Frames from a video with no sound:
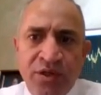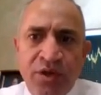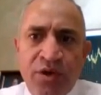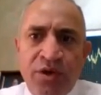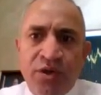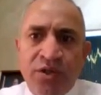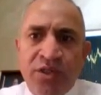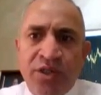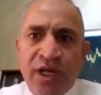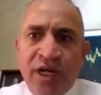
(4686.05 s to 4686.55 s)
Yes,
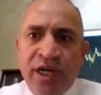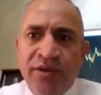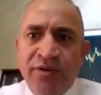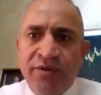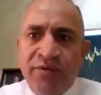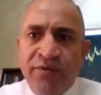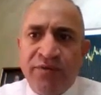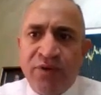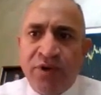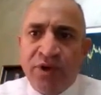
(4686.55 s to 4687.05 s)
Euro
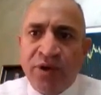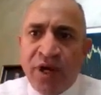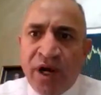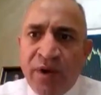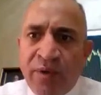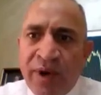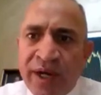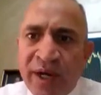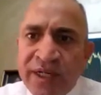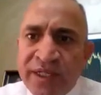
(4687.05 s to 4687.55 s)
chart
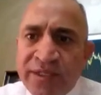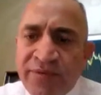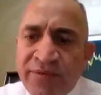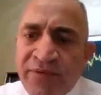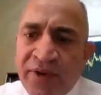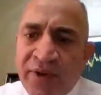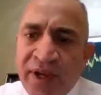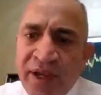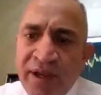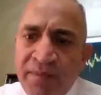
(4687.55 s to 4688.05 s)
4
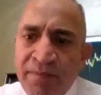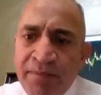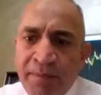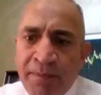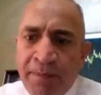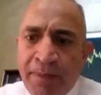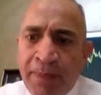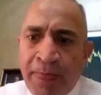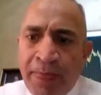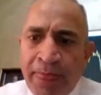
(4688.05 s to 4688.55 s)
hours
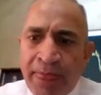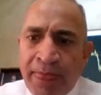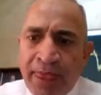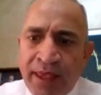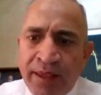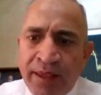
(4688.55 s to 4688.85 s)
frame.